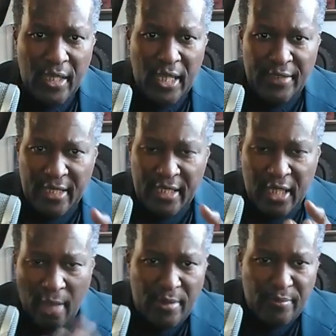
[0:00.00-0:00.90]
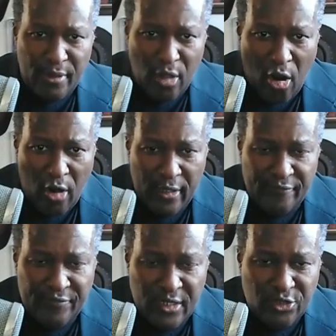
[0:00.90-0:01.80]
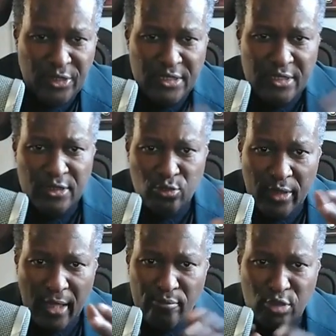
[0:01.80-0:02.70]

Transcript: and that comic book art of Dick Tracy is what I'm